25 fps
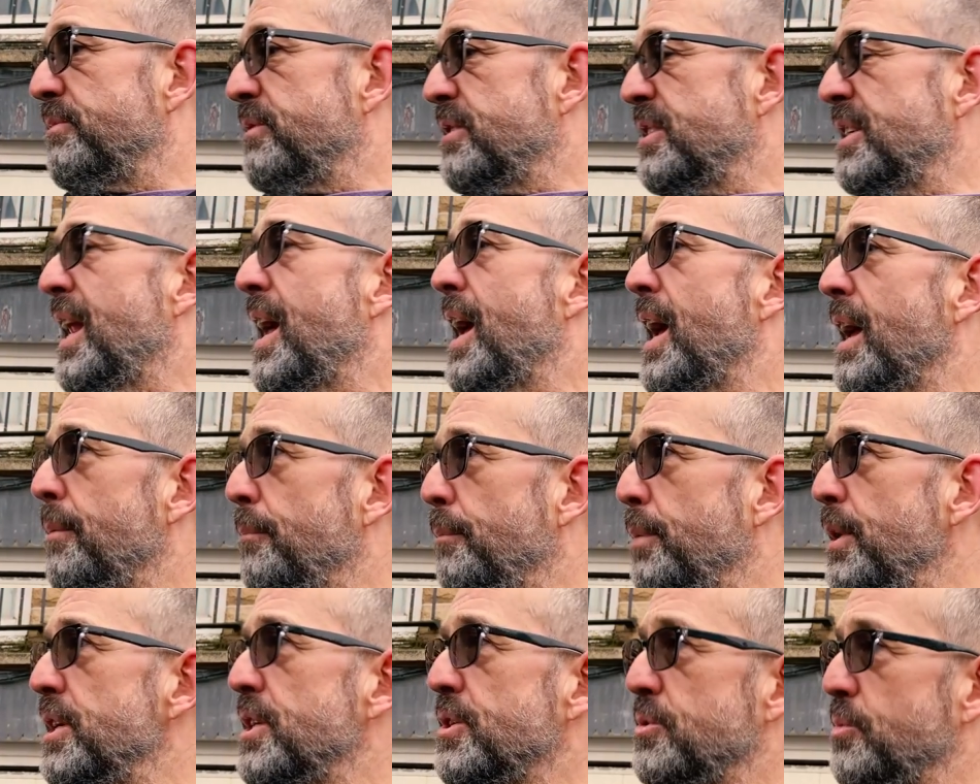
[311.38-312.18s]

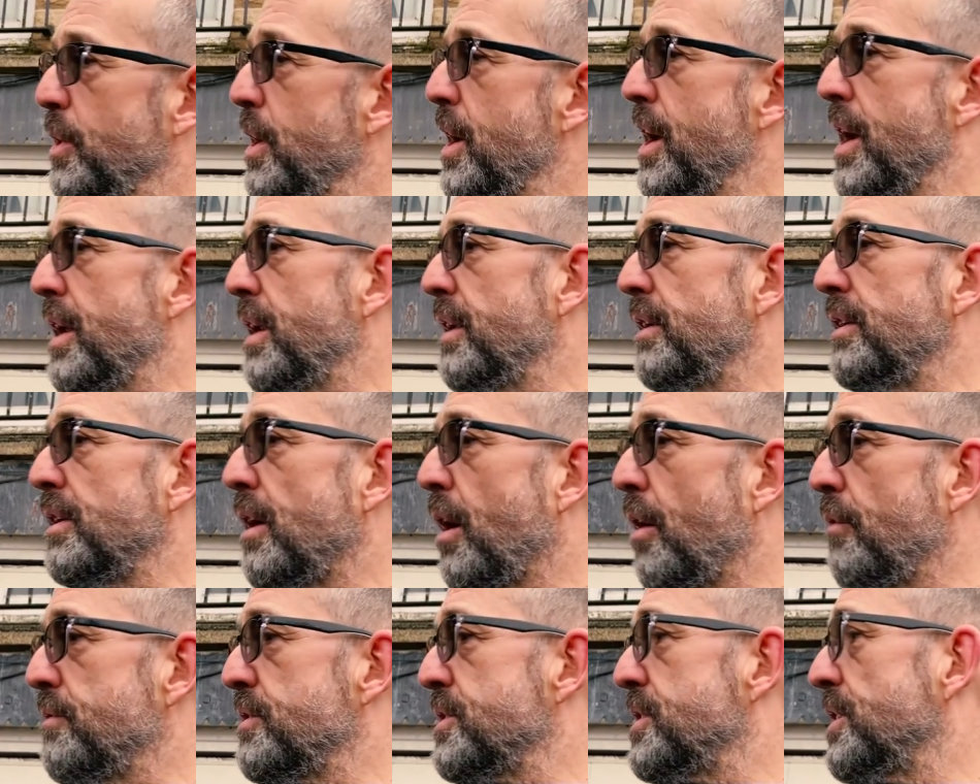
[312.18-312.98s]
slight bits where
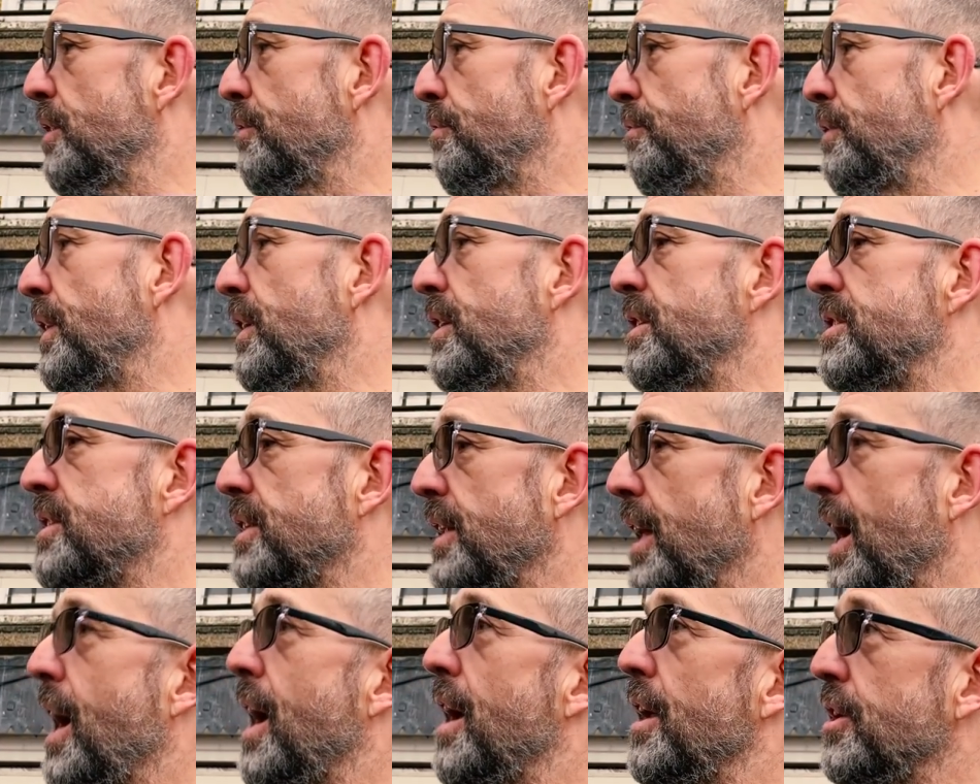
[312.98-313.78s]
obviously filler
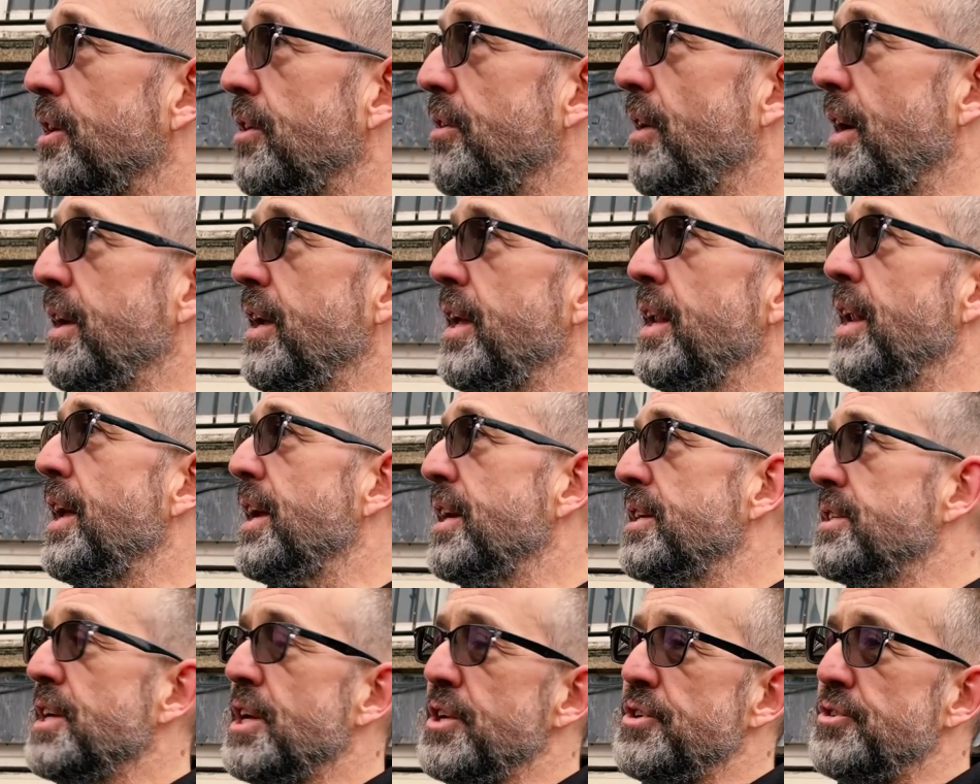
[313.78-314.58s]
started cracking,
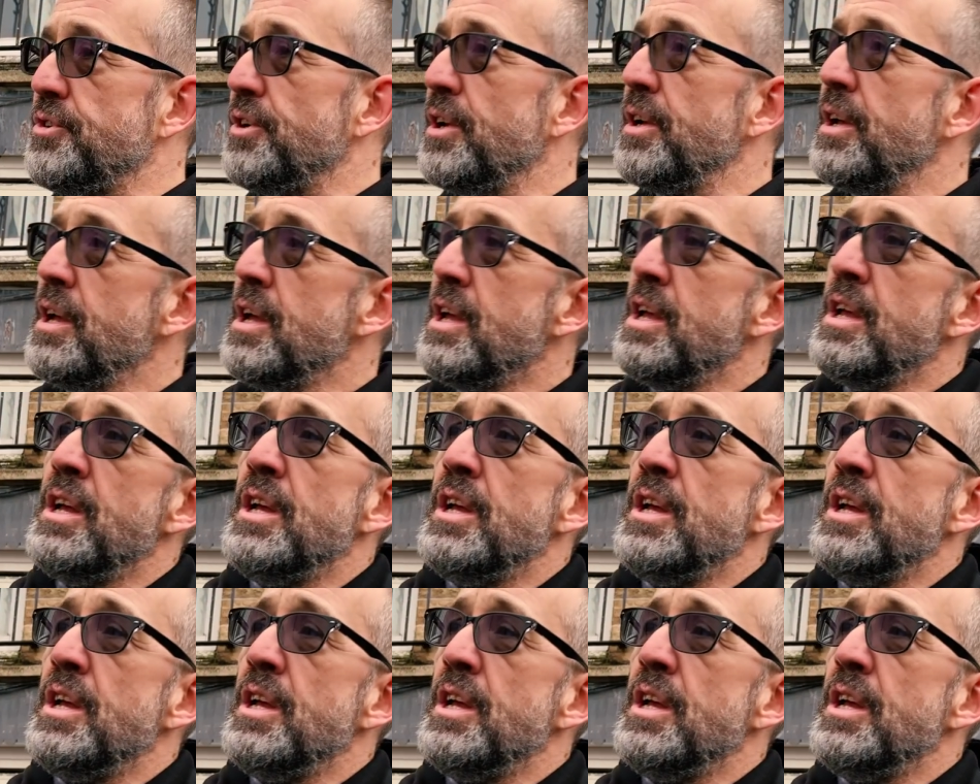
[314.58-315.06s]
et cetera.